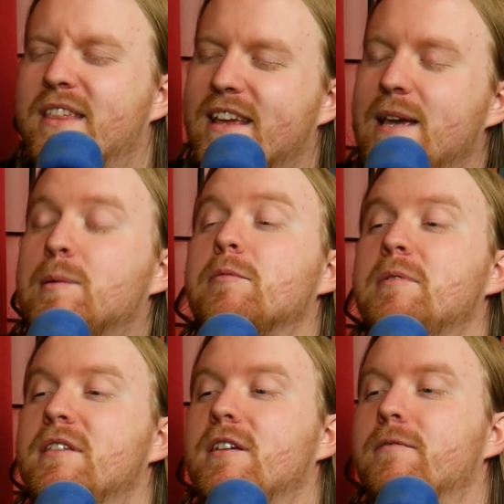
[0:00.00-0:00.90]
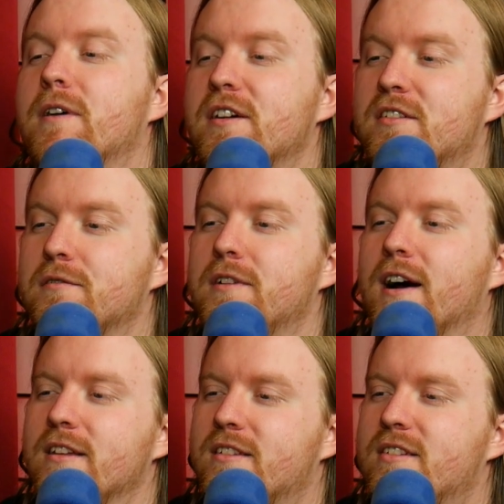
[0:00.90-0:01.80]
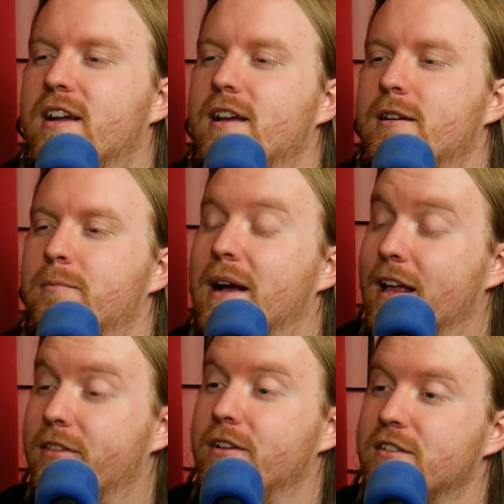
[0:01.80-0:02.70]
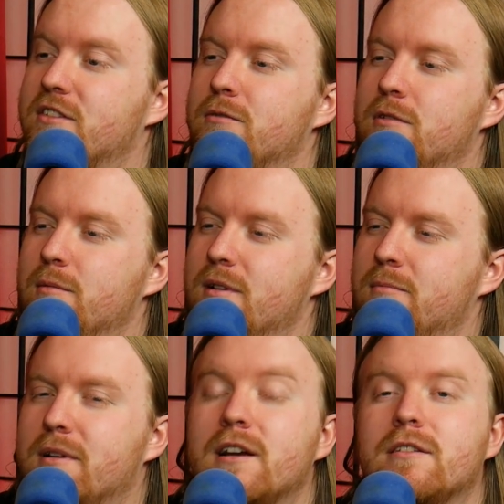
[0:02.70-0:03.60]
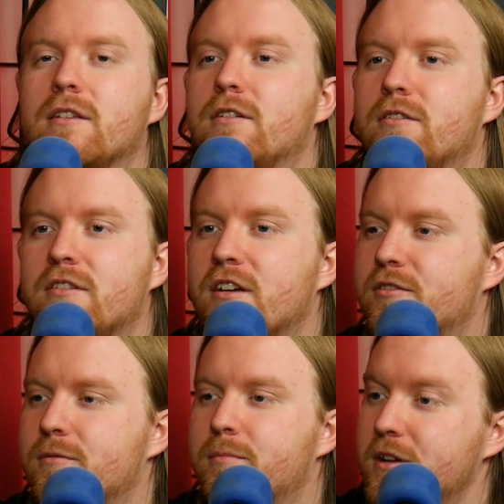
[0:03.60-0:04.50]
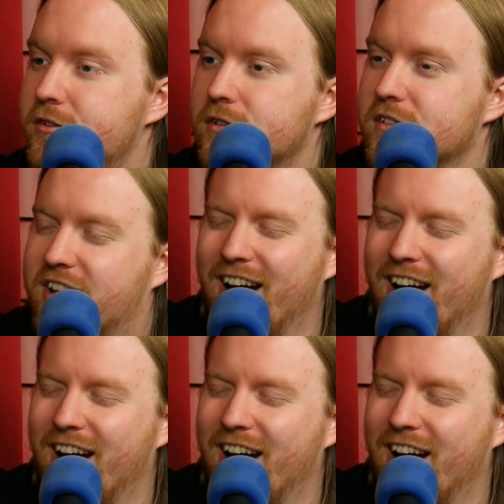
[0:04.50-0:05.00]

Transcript: They keep giving me the advice of not saying bad things to women, but I, they're such bitches.